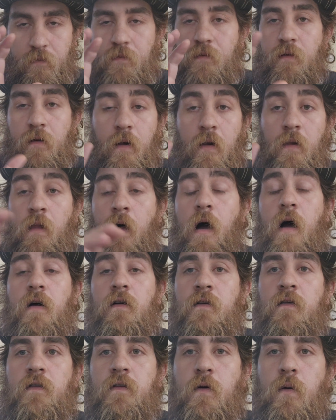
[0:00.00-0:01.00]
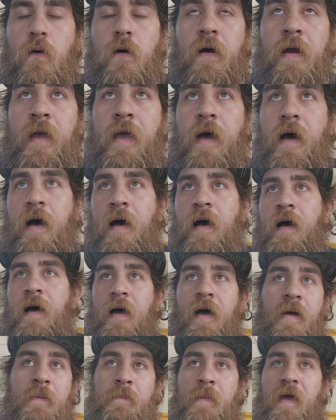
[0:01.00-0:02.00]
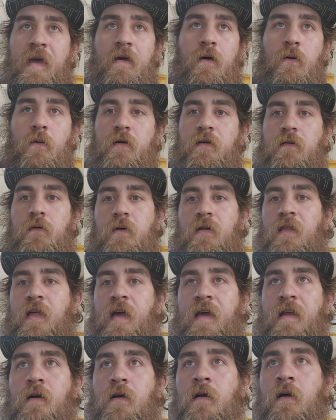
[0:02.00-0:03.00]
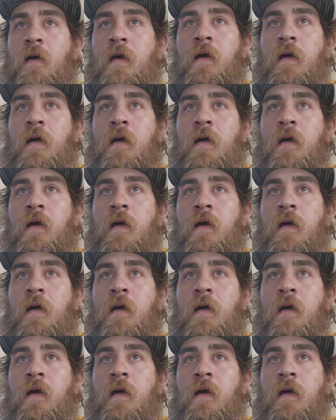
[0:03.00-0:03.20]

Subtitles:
a long story. I may go into it later.